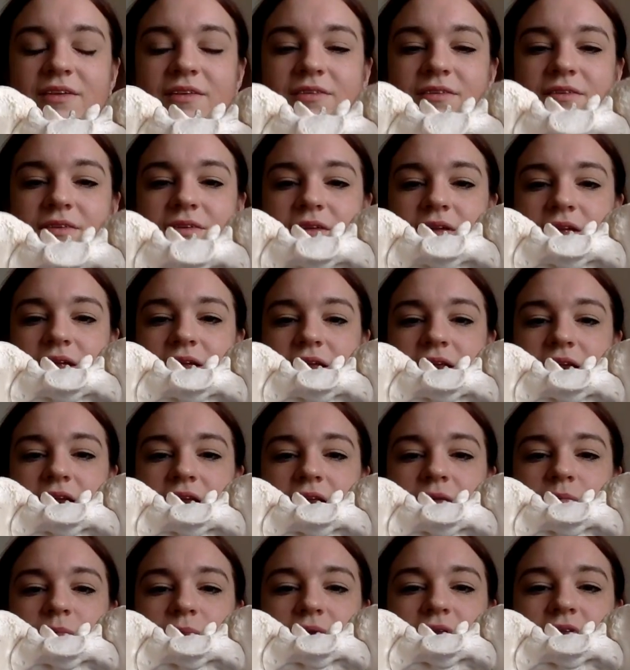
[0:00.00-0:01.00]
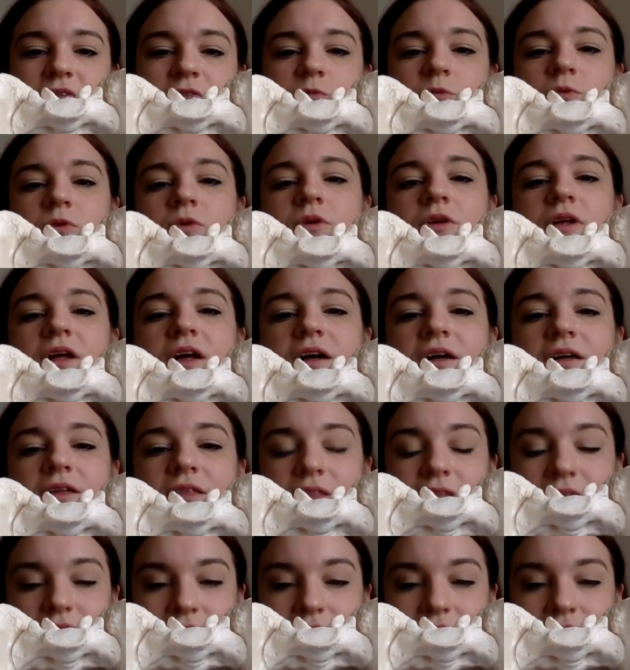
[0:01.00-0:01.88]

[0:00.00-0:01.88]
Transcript: It's a little bit smaller,